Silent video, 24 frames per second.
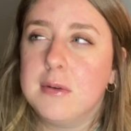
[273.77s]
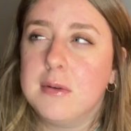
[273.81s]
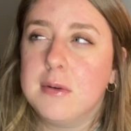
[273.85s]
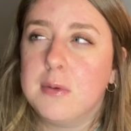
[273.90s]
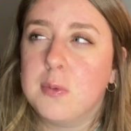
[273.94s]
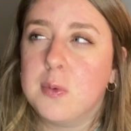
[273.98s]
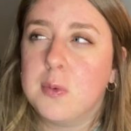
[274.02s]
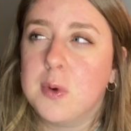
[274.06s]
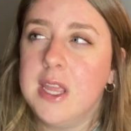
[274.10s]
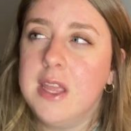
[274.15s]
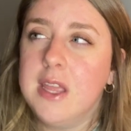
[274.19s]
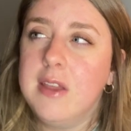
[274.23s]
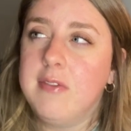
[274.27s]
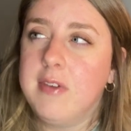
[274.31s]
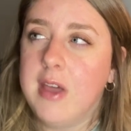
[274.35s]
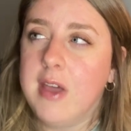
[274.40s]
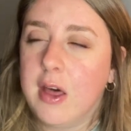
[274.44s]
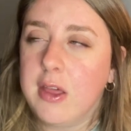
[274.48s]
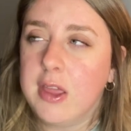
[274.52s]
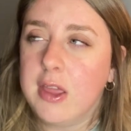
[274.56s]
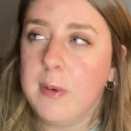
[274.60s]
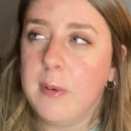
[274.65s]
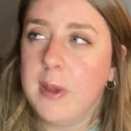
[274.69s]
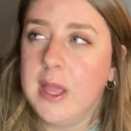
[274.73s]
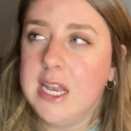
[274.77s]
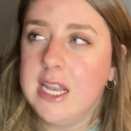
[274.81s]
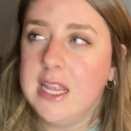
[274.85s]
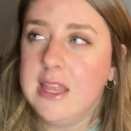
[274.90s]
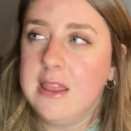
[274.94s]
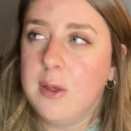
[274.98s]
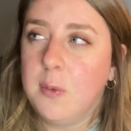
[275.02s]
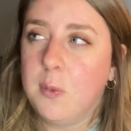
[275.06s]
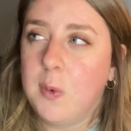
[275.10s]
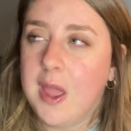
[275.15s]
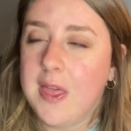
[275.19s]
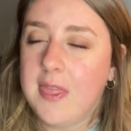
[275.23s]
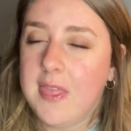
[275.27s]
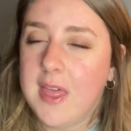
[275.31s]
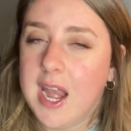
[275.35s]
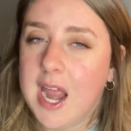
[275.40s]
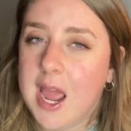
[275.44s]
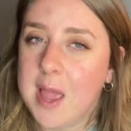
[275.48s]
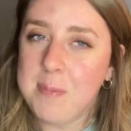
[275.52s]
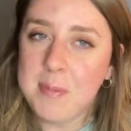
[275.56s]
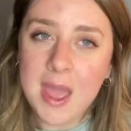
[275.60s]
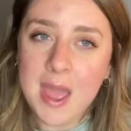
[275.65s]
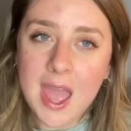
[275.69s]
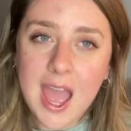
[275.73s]
reevaluated the way that
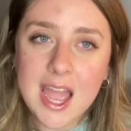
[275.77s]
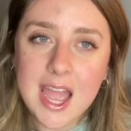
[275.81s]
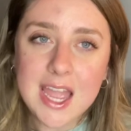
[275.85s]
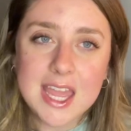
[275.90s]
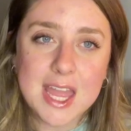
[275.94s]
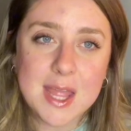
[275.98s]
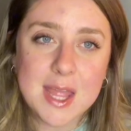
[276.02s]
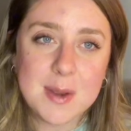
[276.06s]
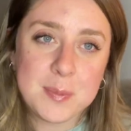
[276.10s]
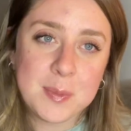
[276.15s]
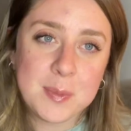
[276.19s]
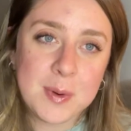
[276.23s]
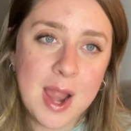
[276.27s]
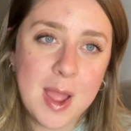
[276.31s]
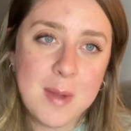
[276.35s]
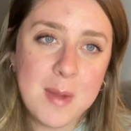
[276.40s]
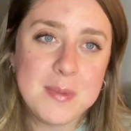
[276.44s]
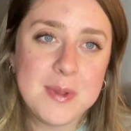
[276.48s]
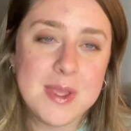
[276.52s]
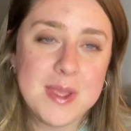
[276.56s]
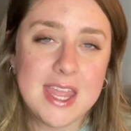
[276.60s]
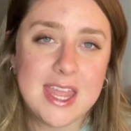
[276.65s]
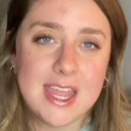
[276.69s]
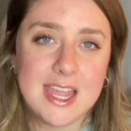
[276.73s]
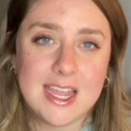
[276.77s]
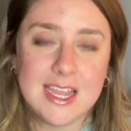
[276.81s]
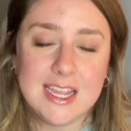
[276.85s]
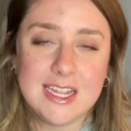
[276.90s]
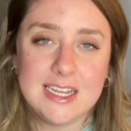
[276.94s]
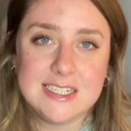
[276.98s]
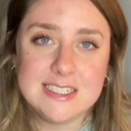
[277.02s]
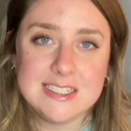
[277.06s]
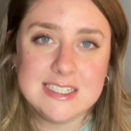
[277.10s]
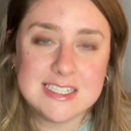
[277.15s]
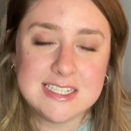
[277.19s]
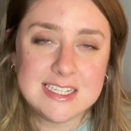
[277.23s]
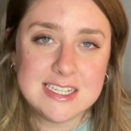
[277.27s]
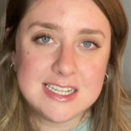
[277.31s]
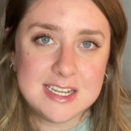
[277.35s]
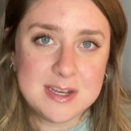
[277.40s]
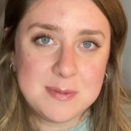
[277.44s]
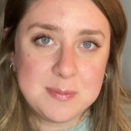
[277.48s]
I pack and prep and